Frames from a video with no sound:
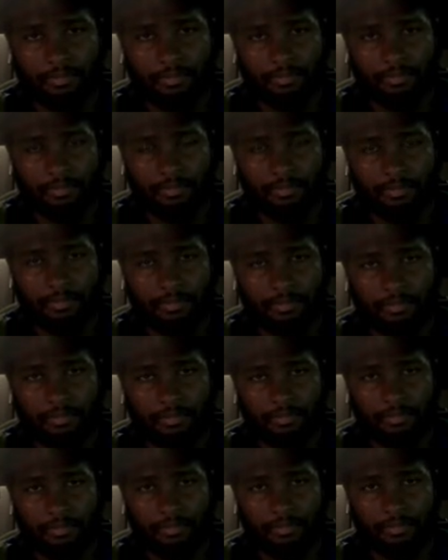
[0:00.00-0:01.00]

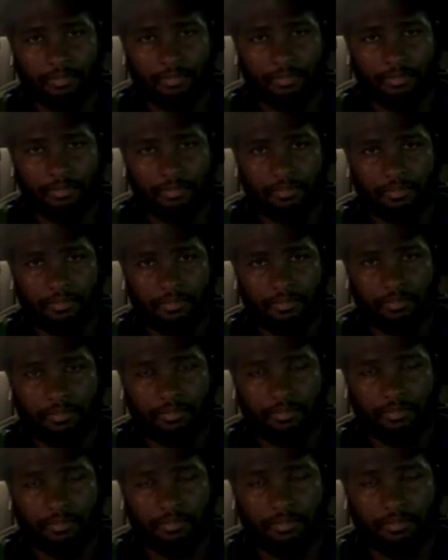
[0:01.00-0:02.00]

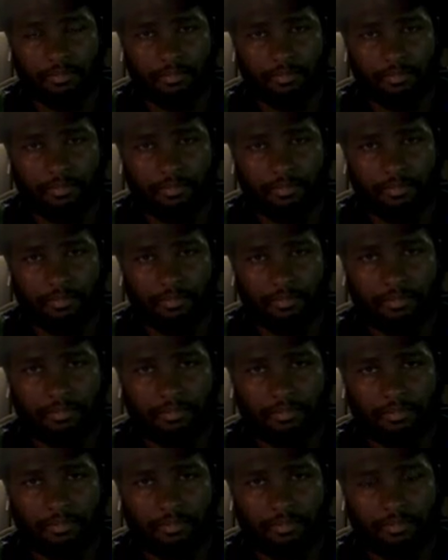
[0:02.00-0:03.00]

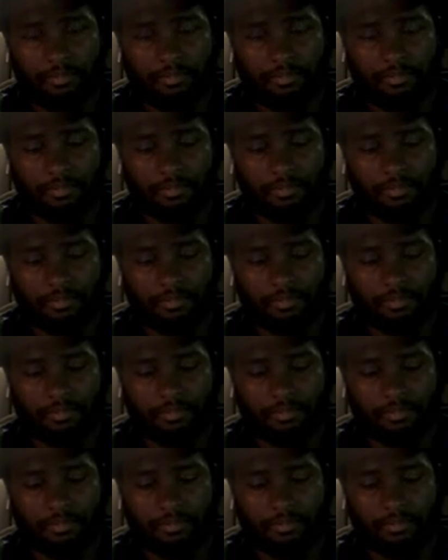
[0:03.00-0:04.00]

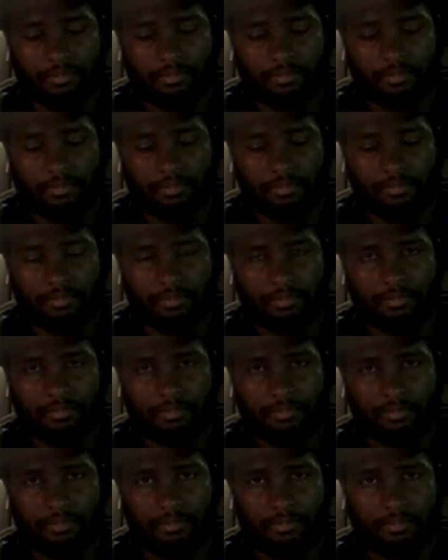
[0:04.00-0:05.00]

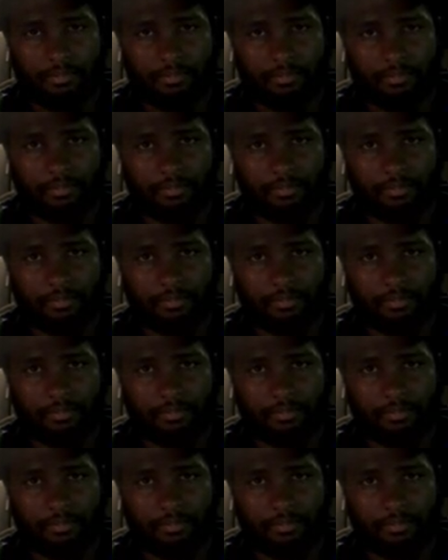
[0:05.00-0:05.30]
This person isn't speaking.